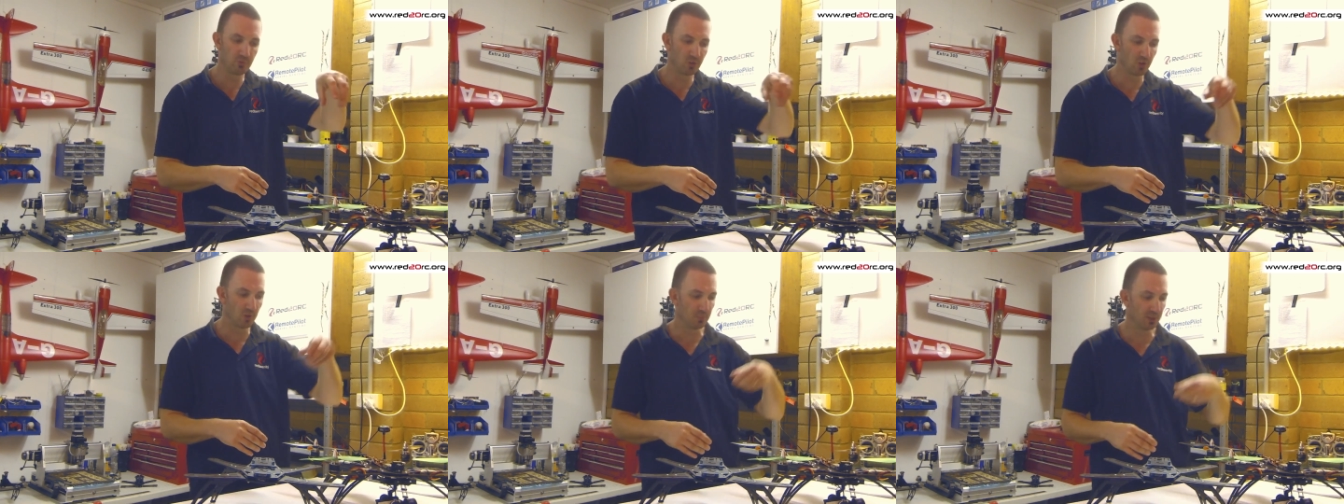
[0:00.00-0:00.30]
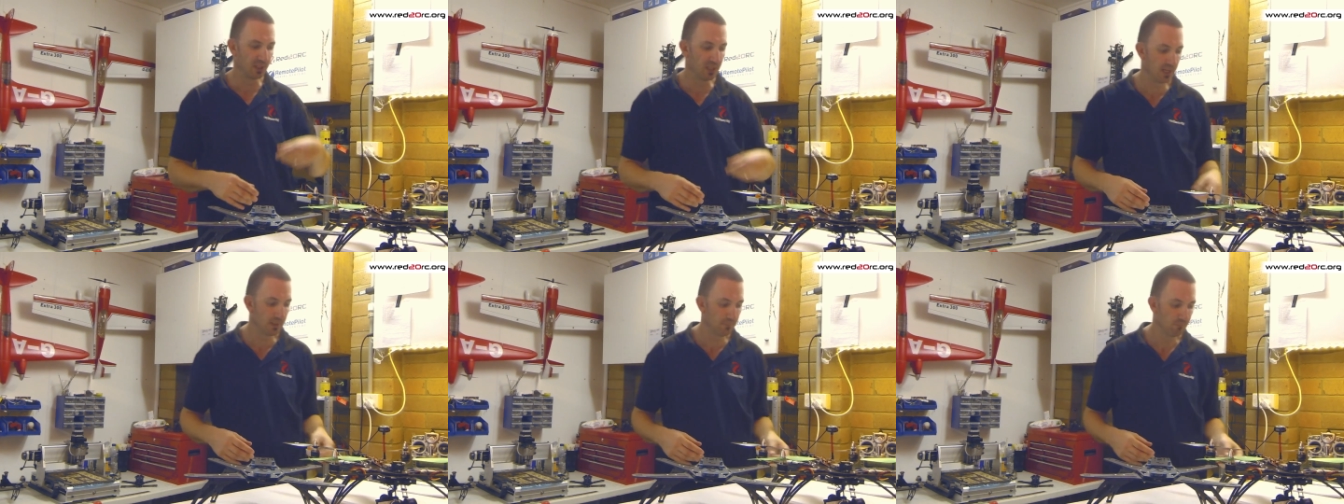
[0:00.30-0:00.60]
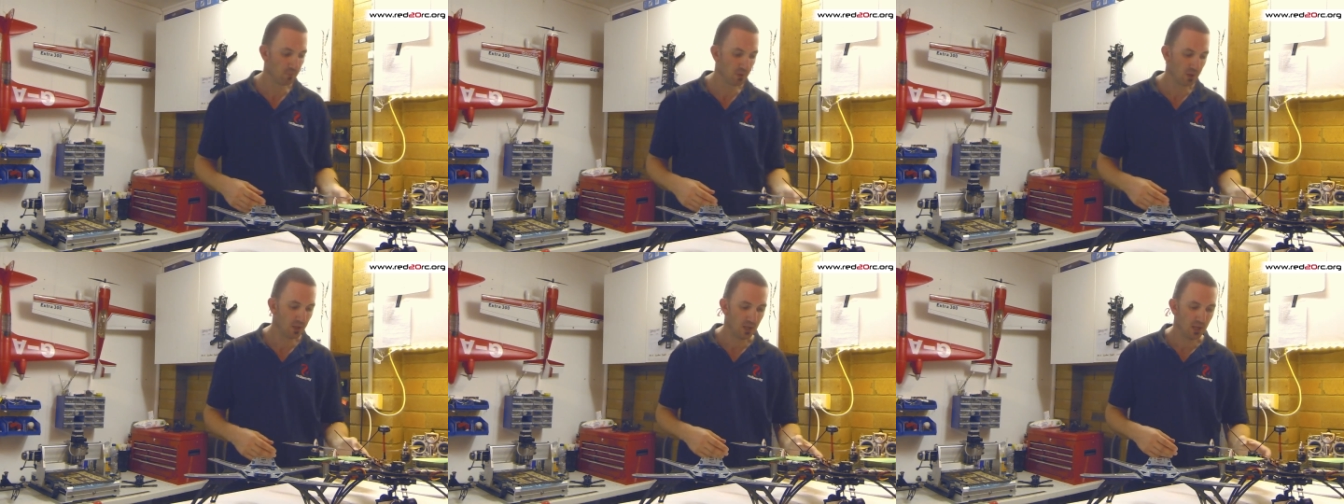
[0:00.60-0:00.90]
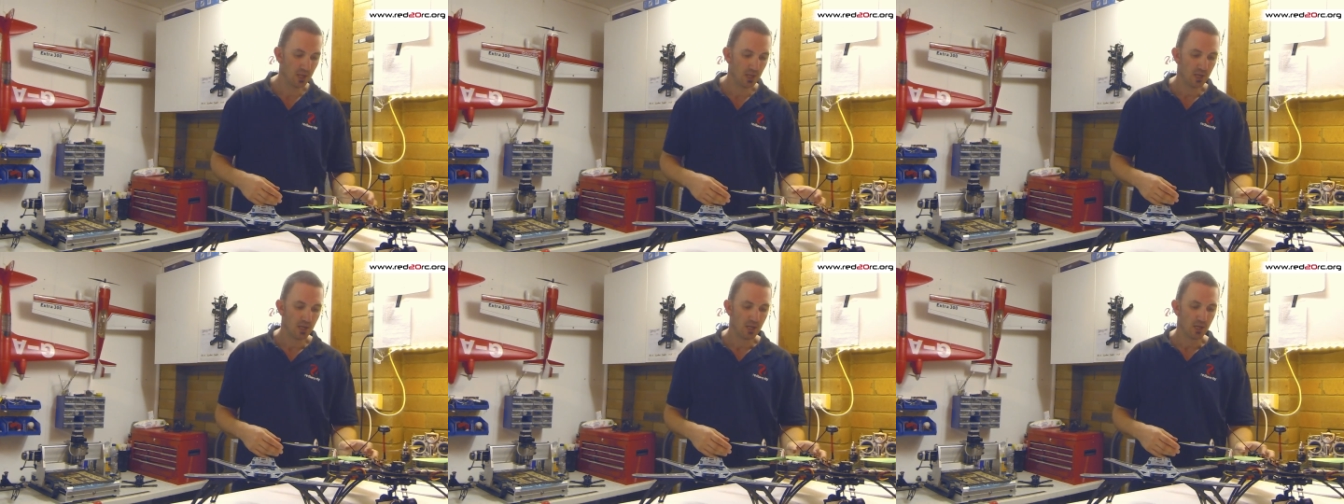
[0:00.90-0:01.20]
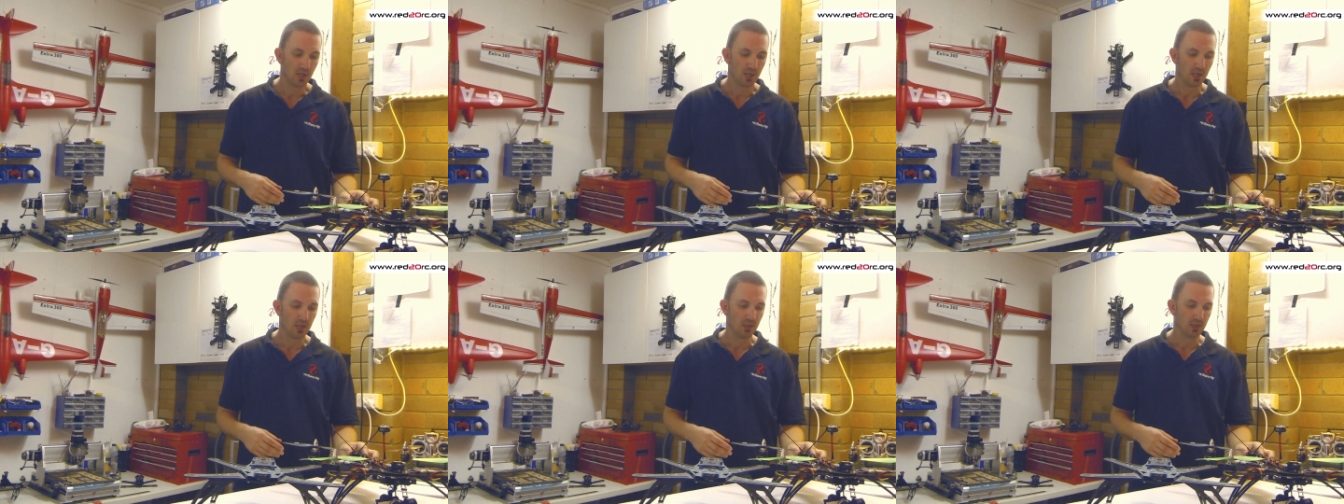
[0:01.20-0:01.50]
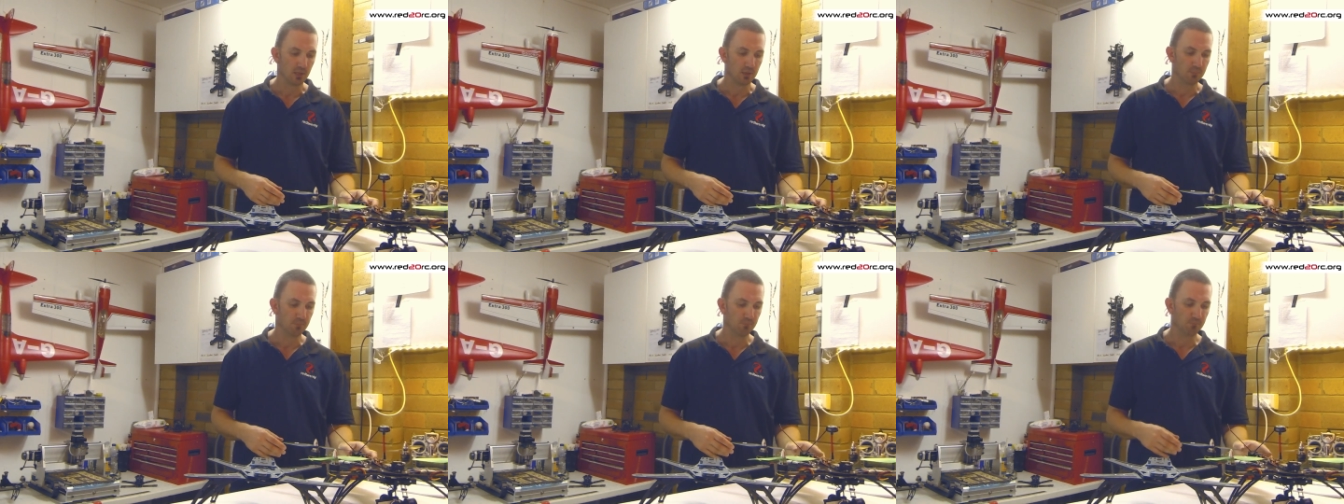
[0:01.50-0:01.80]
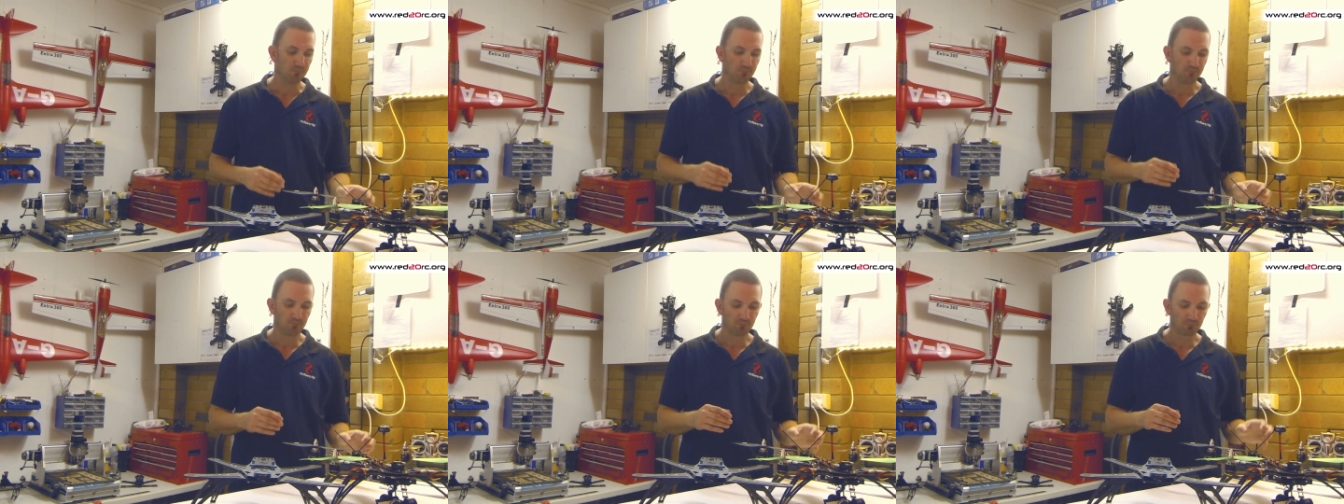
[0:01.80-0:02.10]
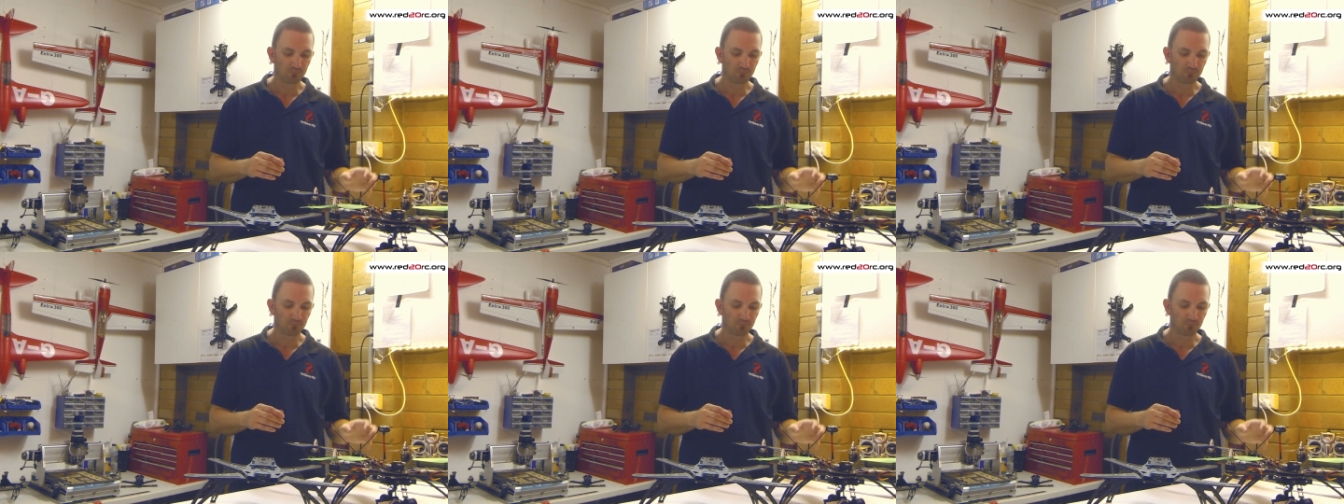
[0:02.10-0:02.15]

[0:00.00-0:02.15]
Simon K. Um,